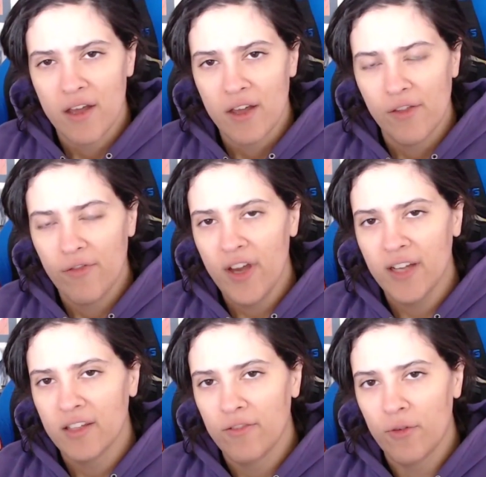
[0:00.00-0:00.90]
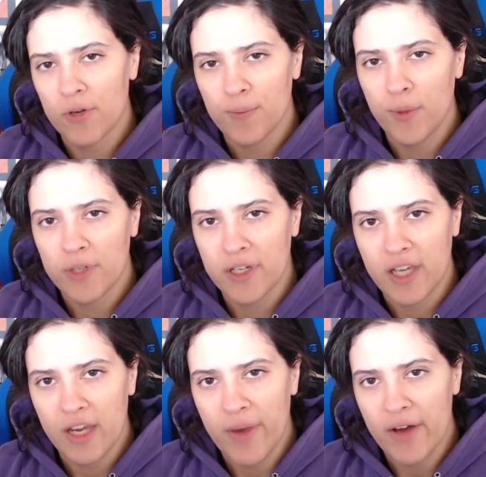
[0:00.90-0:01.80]
The fact that Forspoken
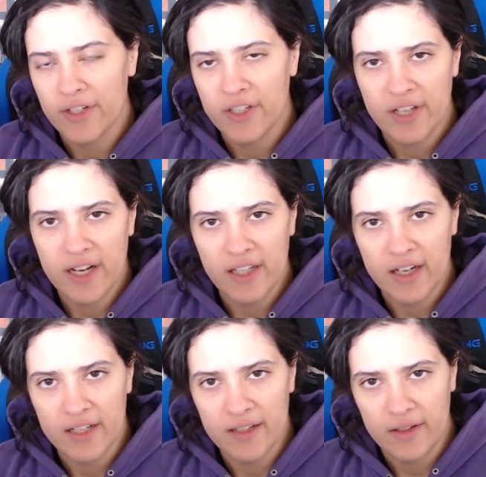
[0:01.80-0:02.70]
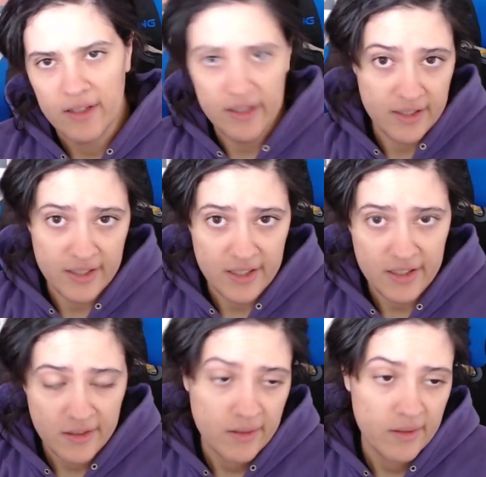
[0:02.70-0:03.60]
came out in a state that it is
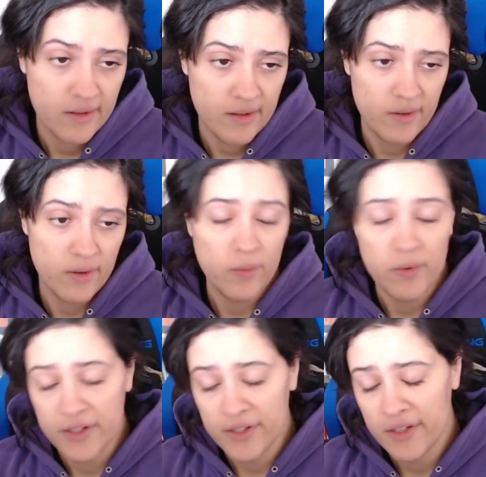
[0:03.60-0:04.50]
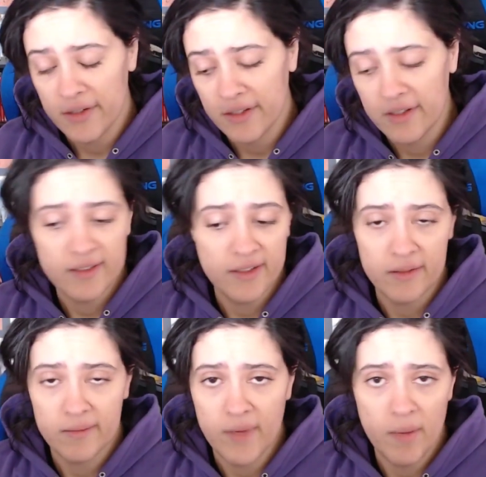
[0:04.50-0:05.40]
in, or was in, it's
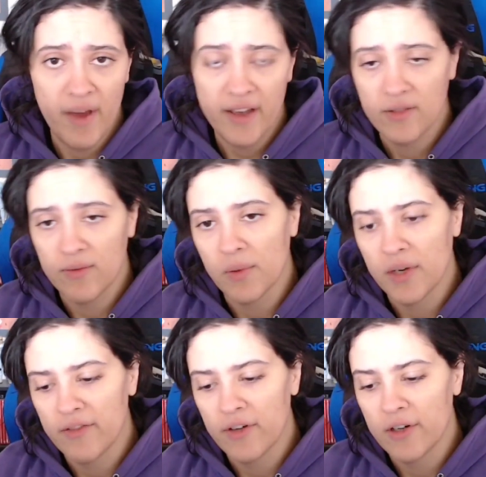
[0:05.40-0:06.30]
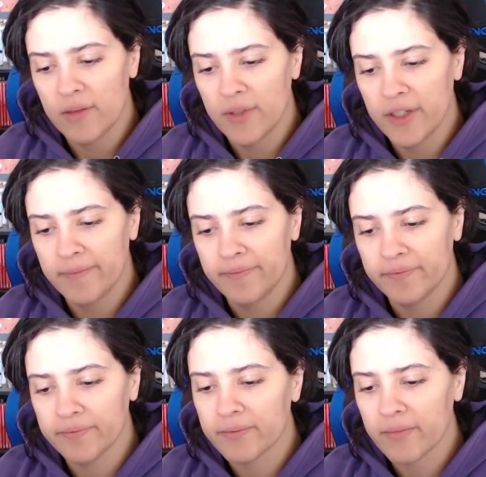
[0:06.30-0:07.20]
still a mess from what I've heard, but
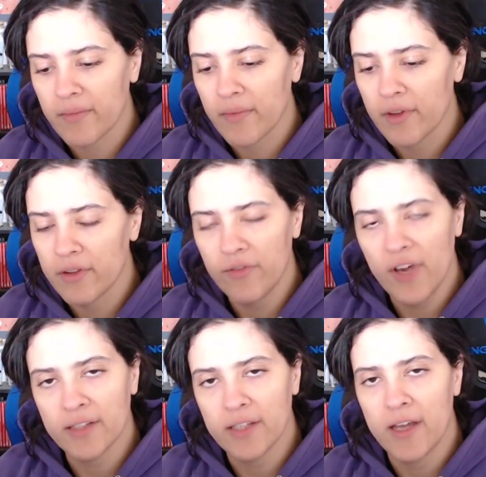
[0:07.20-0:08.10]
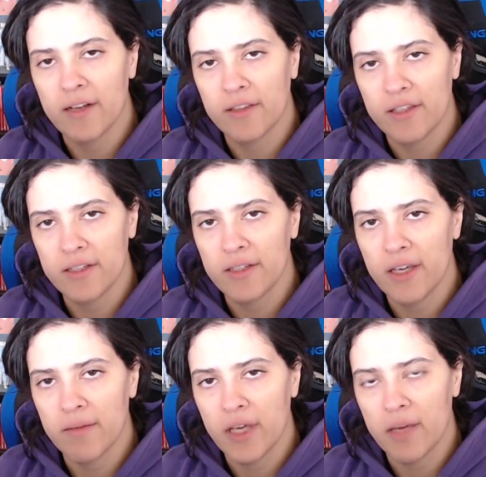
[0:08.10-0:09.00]
the fact that this
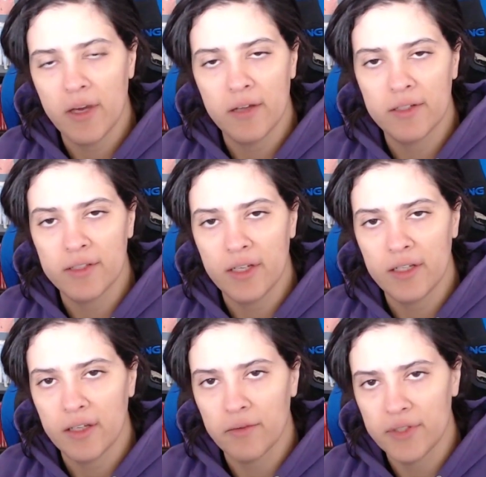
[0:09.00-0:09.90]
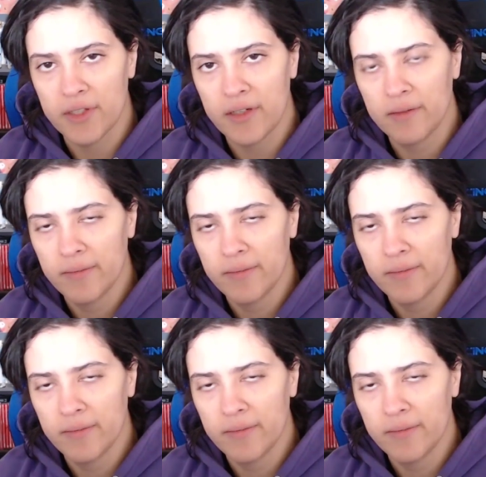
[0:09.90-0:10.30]
game came out in the state that it was in